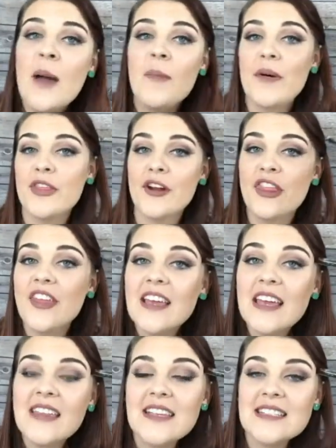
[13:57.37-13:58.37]
but they're
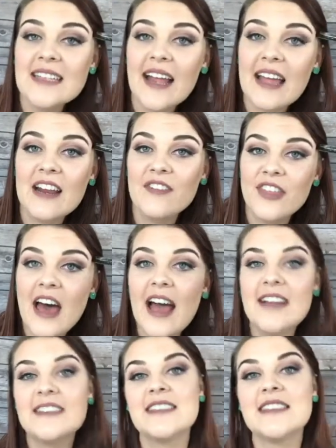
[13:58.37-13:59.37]
thinking these negative
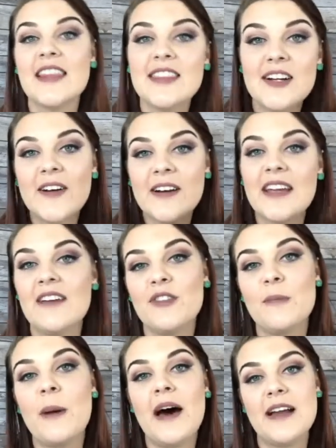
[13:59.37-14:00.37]
thoughts, that they're going to give
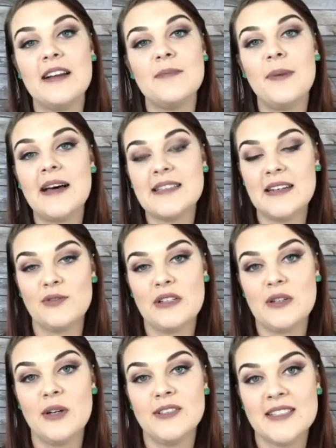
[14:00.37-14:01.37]
the positive
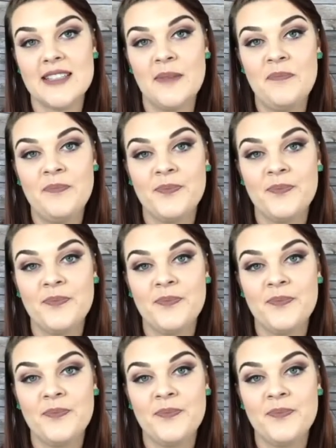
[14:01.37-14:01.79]
results.